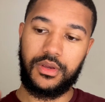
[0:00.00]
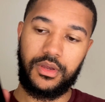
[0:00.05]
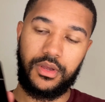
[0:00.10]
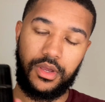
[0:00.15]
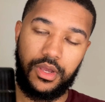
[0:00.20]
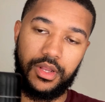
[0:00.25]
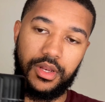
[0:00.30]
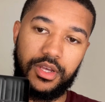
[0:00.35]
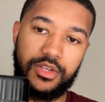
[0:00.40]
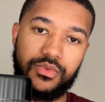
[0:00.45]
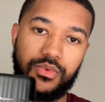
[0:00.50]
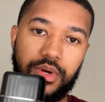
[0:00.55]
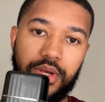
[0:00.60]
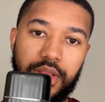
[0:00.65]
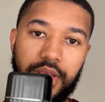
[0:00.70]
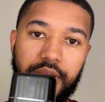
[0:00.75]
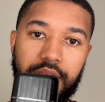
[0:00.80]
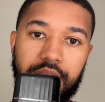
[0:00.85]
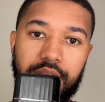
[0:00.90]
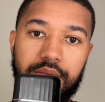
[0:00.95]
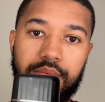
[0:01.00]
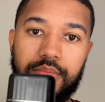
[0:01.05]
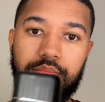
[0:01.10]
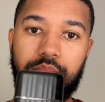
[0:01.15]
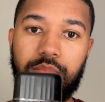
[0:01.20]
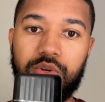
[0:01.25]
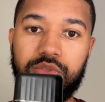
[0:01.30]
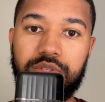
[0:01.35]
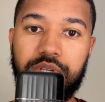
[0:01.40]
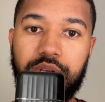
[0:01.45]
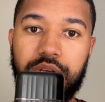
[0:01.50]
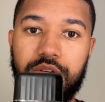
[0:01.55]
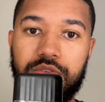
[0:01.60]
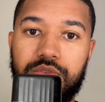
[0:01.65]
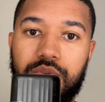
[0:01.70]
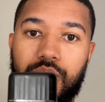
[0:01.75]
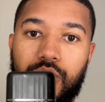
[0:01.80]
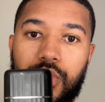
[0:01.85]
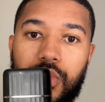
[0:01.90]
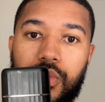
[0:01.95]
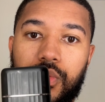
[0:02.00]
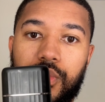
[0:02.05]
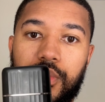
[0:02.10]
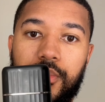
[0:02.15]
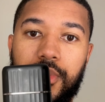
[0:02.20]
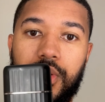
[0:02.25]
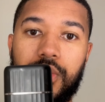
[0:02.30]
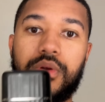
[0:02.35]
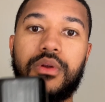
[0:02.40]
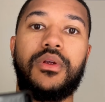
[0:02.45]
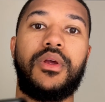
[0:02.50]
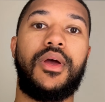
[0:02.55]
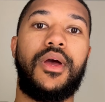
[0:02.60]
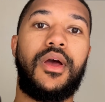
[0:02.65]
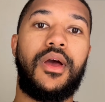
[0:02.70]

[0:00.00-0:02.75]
And that's why I like it, mostly because of the rotary motor.